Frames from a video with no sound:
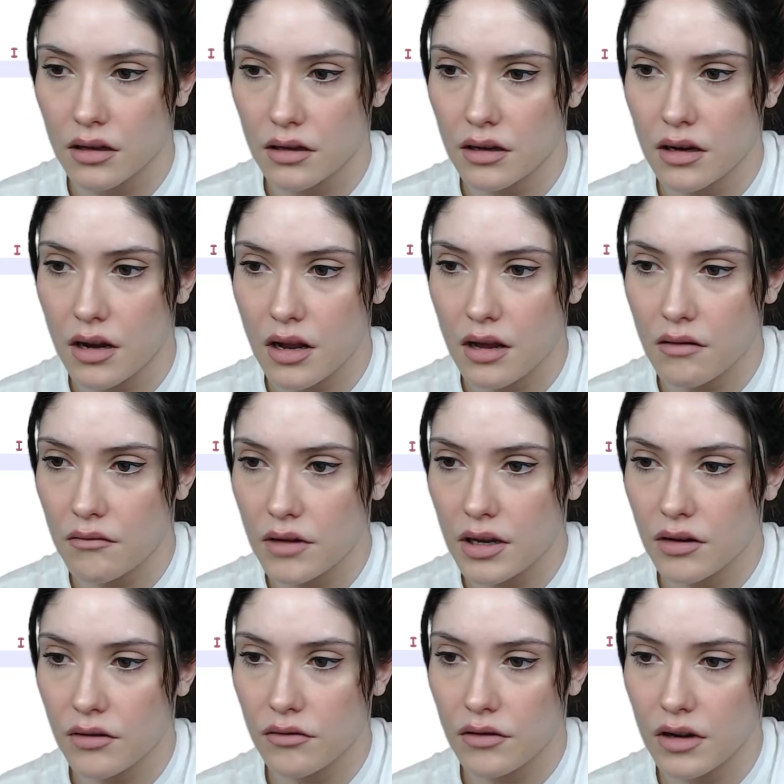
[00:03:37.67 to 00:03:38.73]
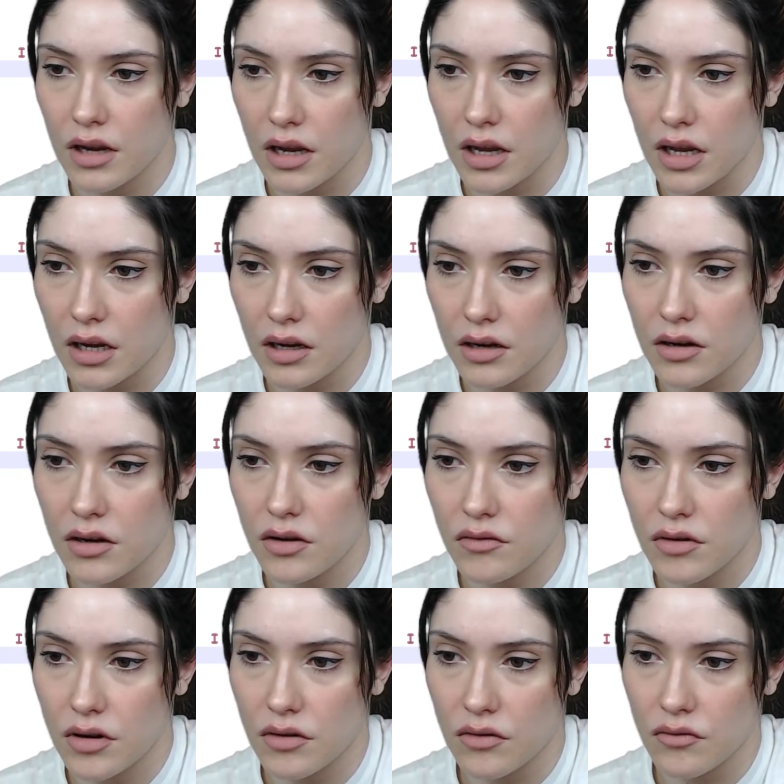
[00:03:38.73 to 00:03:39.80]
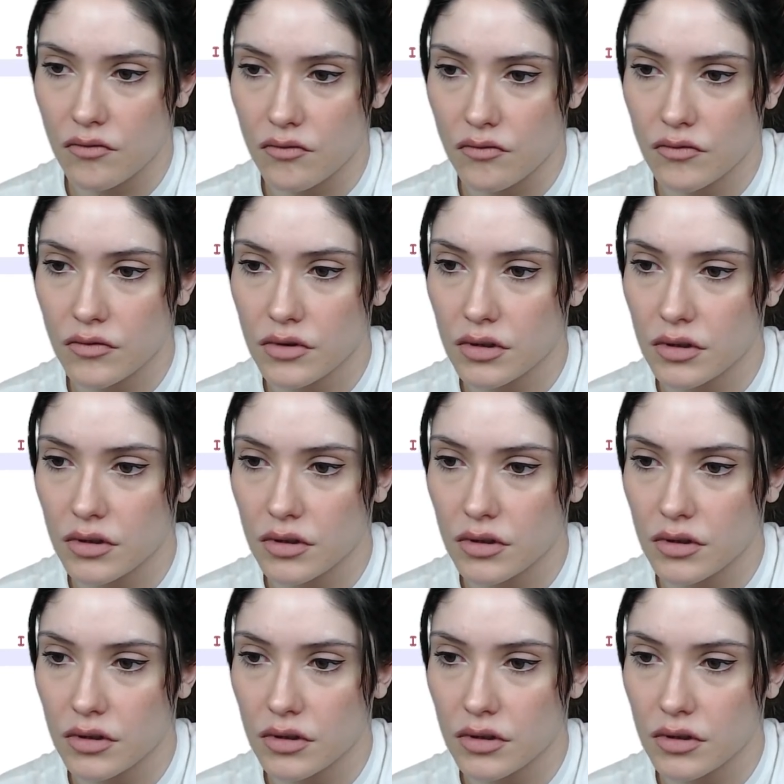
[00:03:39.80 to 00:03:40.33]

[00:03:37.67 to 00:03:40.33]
Now we create a new node.